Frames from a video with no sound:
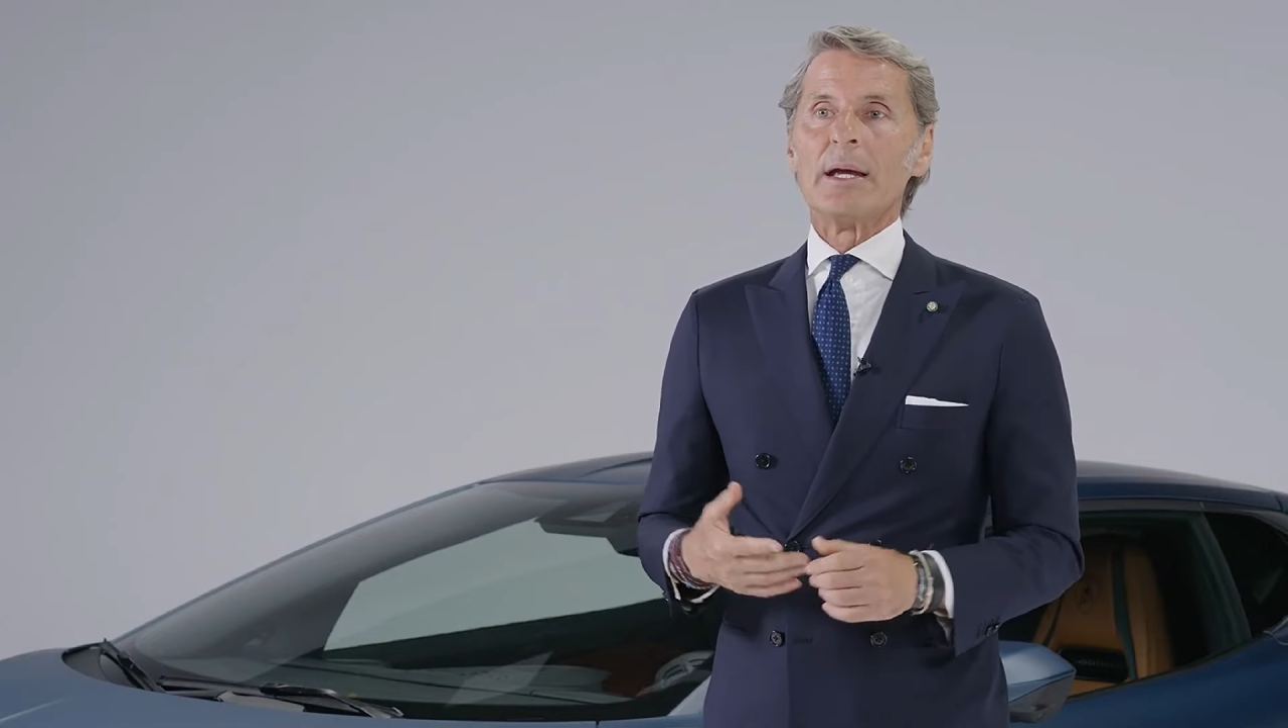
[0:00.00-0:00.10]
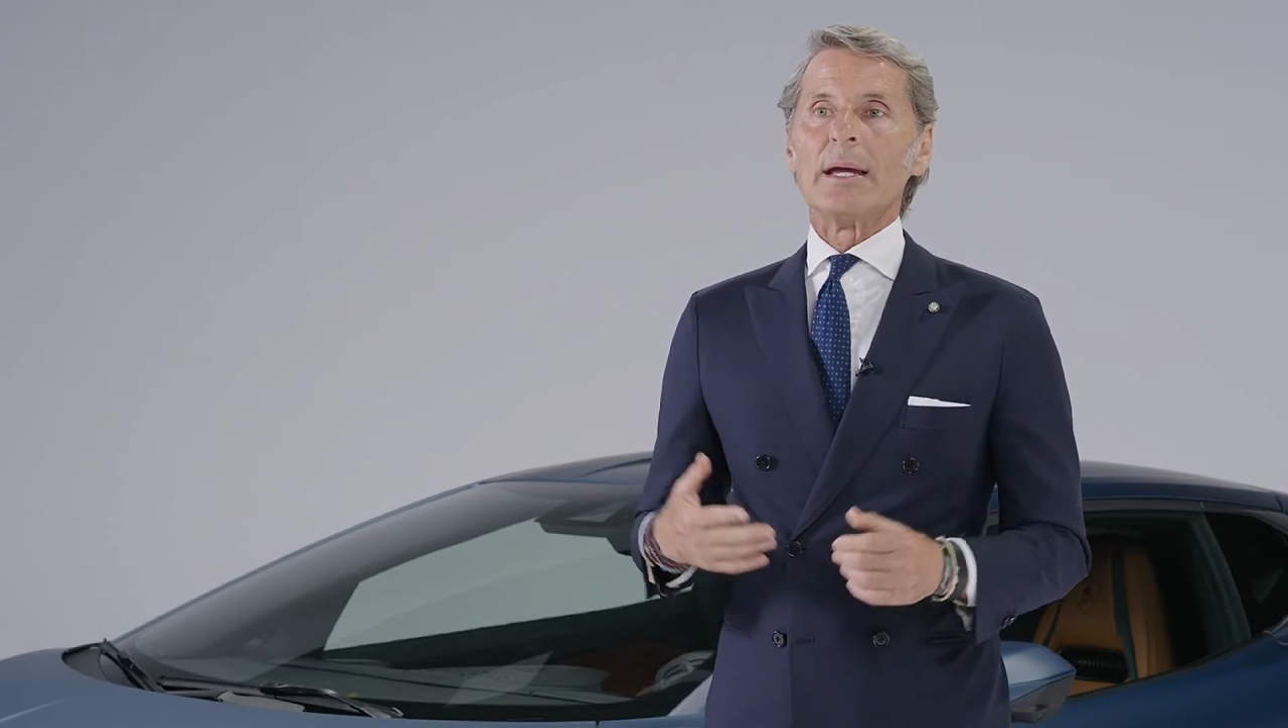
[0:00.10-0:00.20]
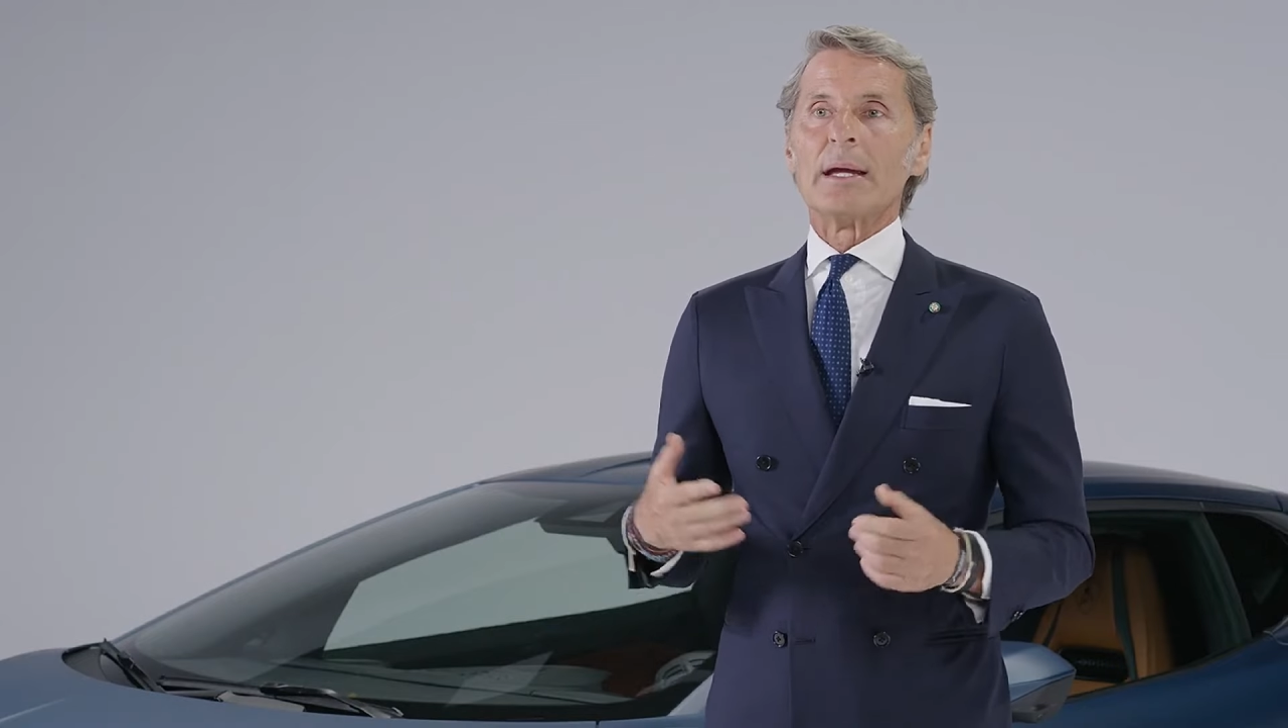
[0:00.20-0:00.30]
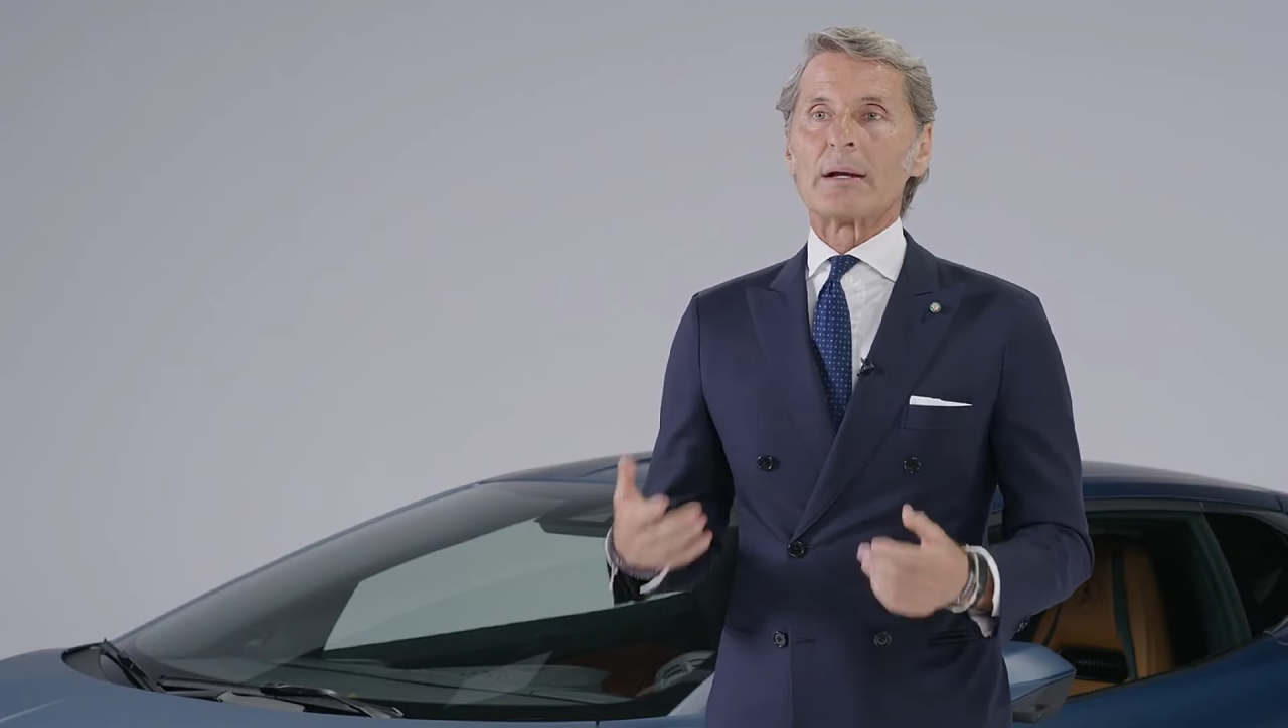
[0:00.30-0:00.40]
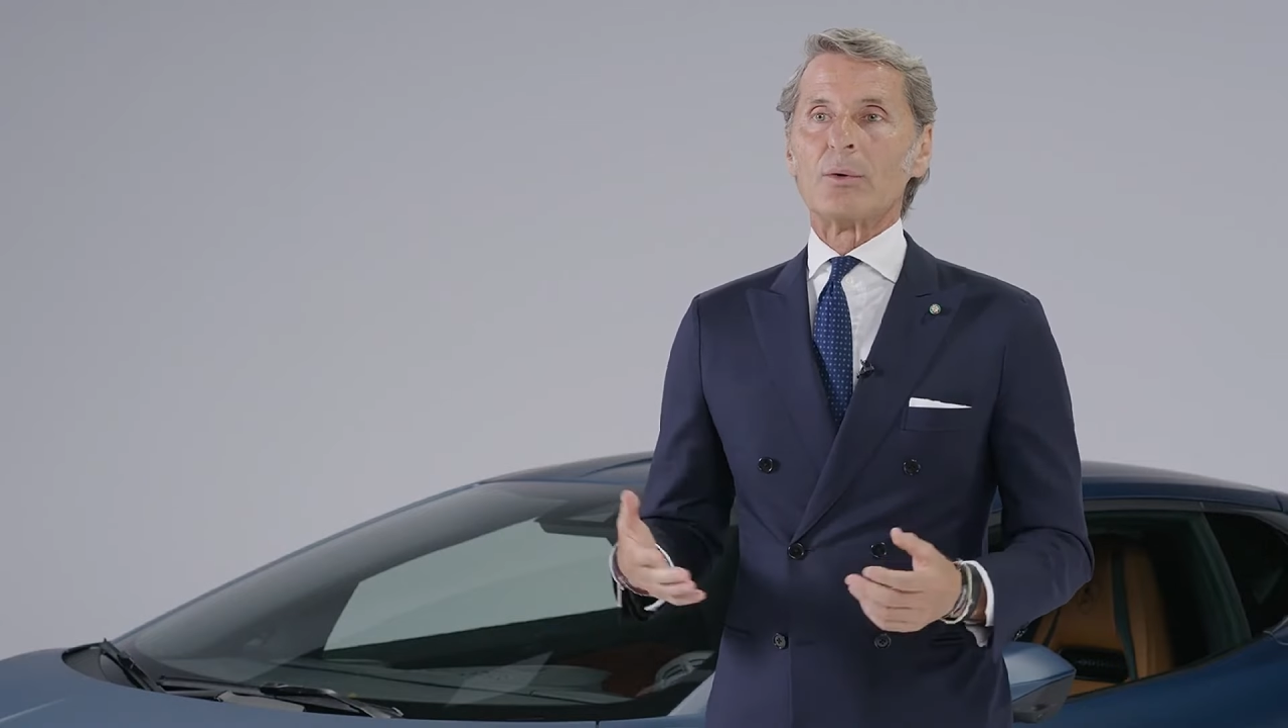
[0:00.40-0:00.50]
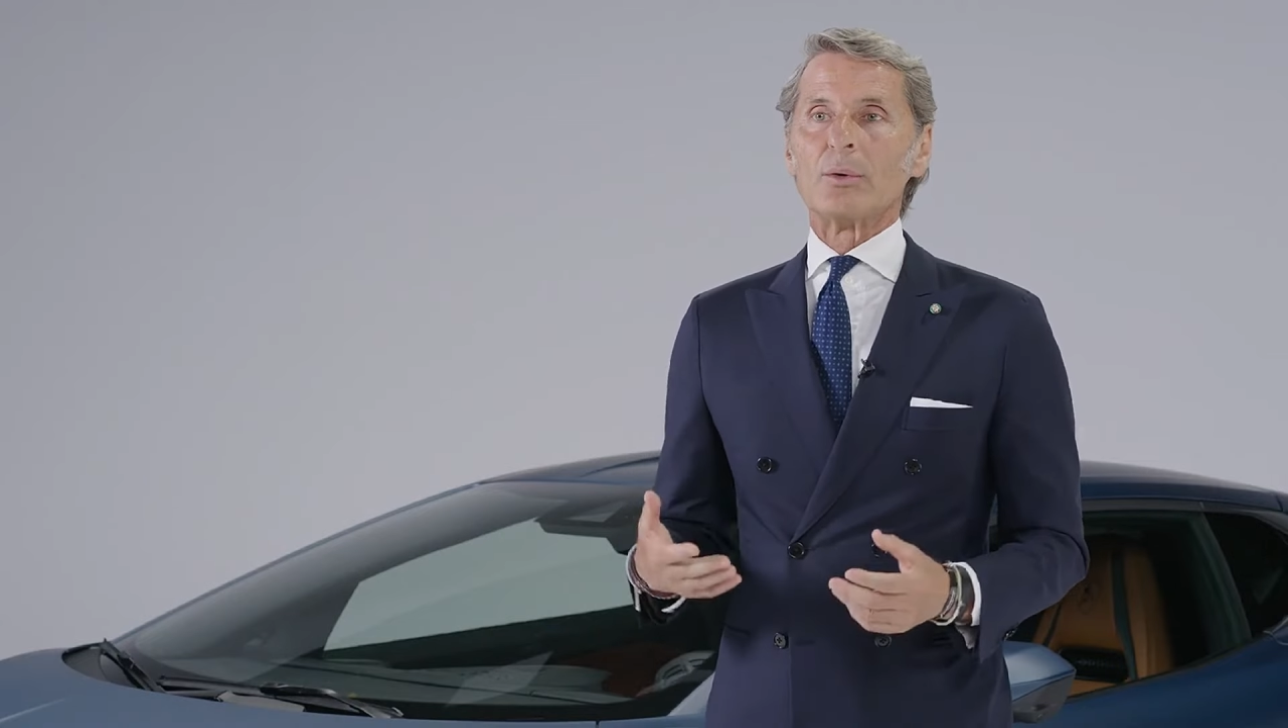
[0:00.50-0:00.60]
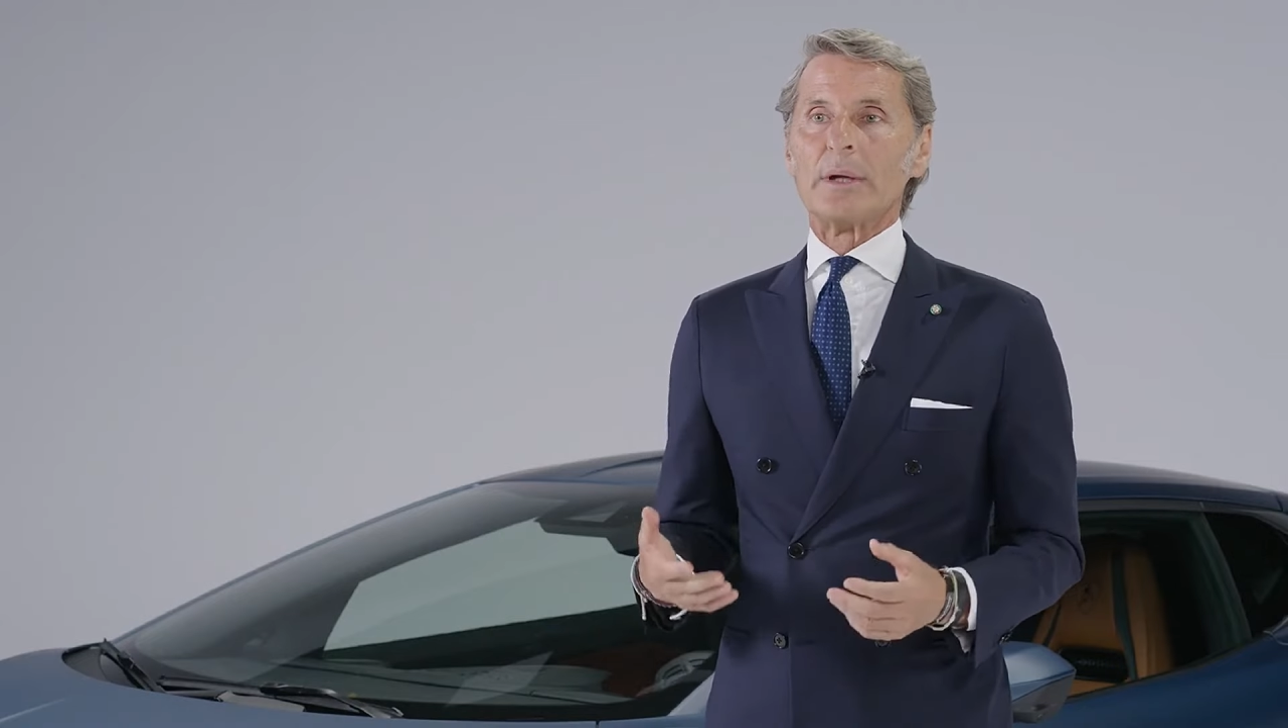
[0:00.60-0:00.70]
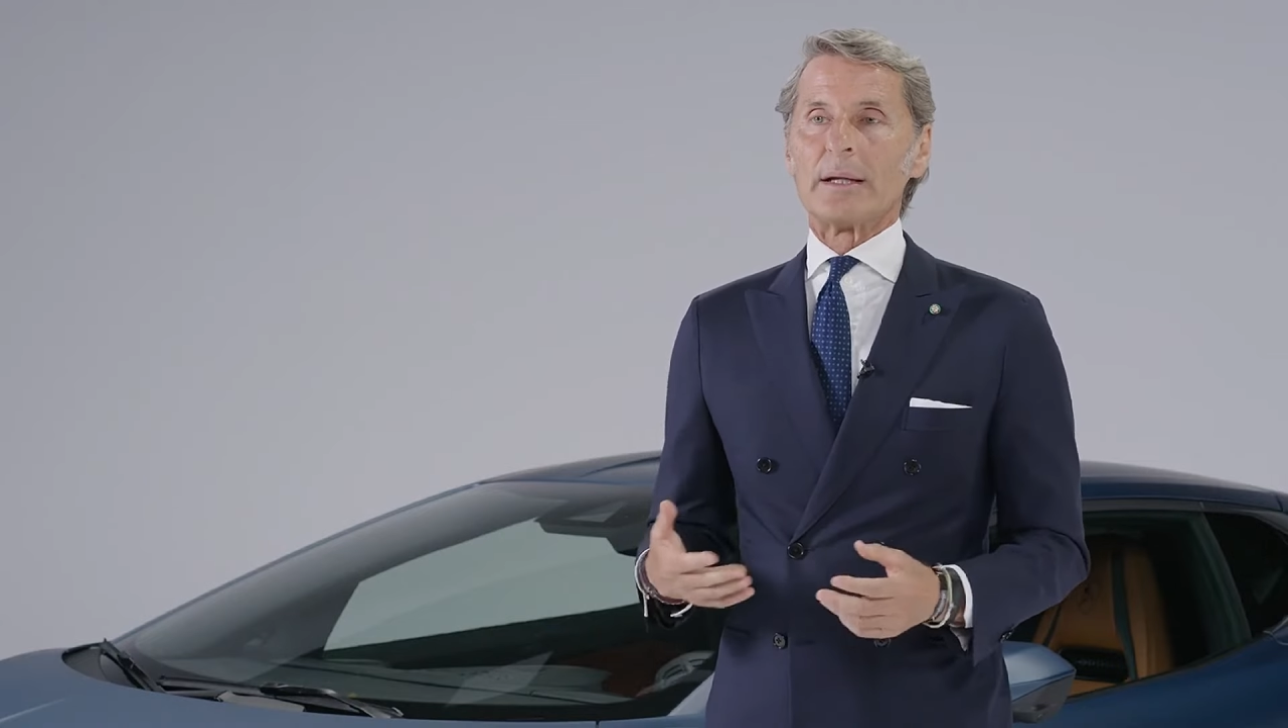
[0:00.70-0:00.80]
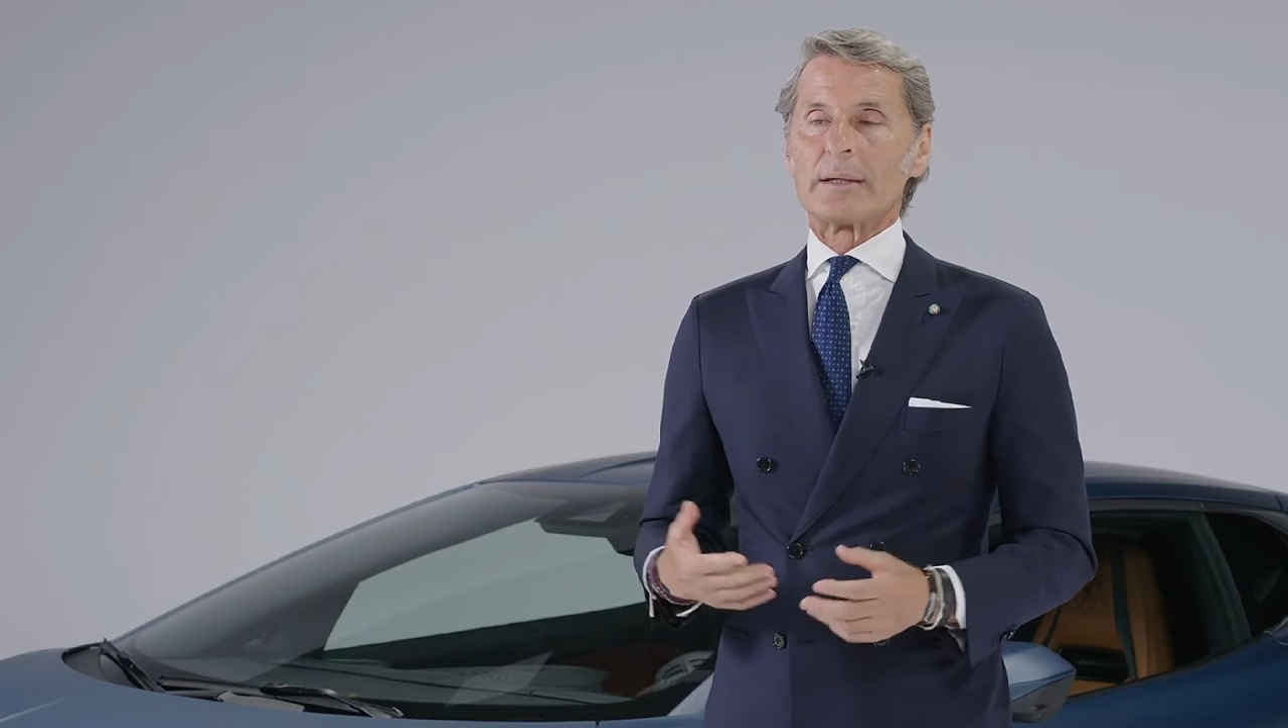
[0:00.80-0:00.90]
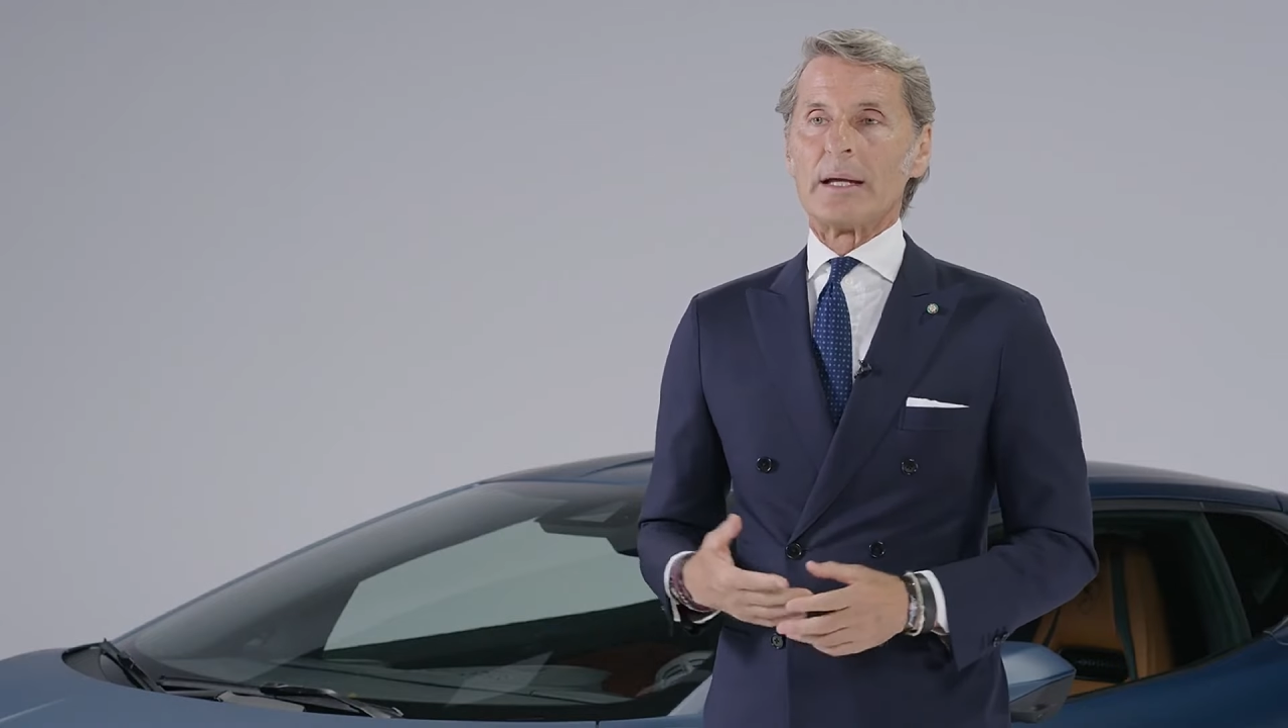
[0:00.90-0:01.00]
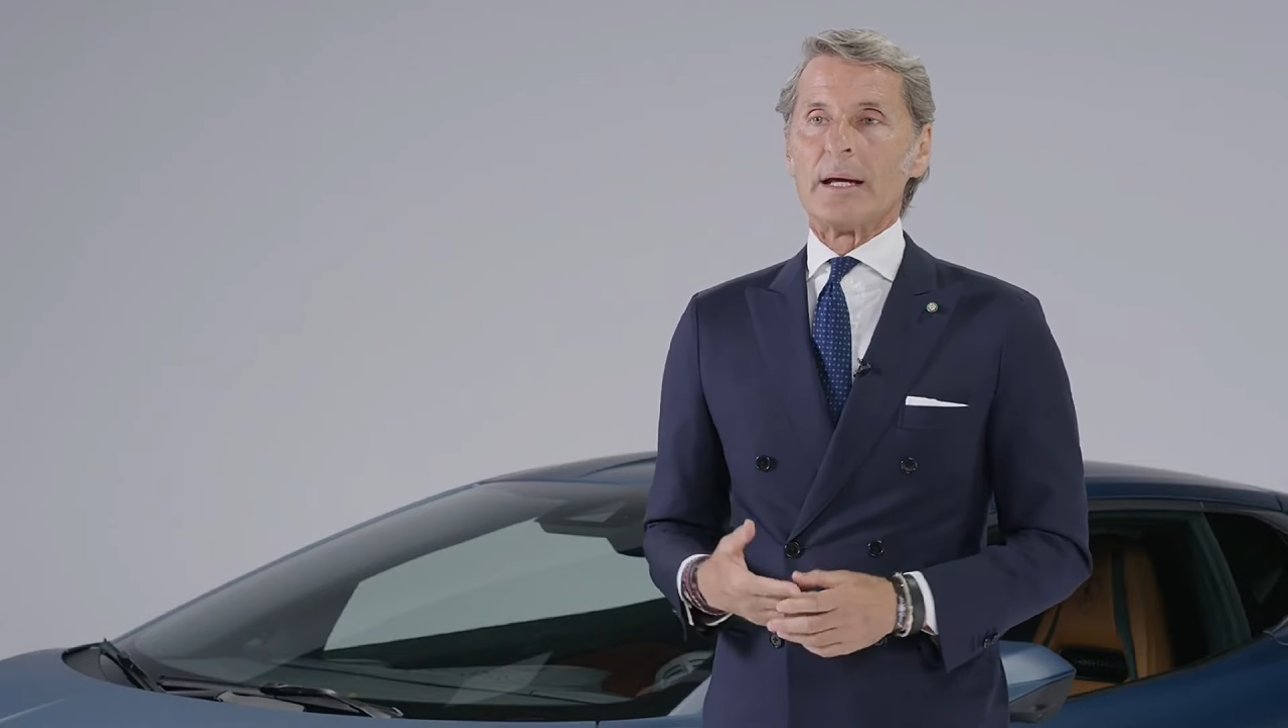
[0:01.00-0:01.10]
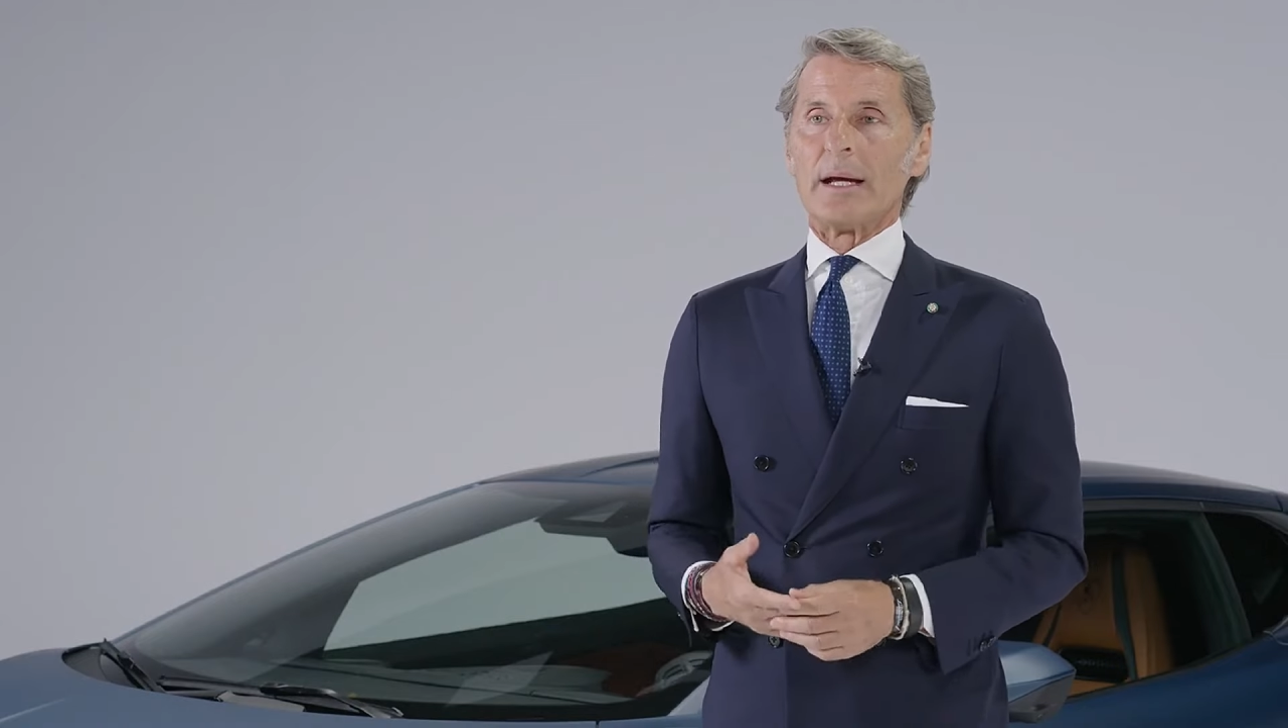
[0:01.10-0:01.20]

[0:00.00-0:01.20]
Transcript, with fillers: included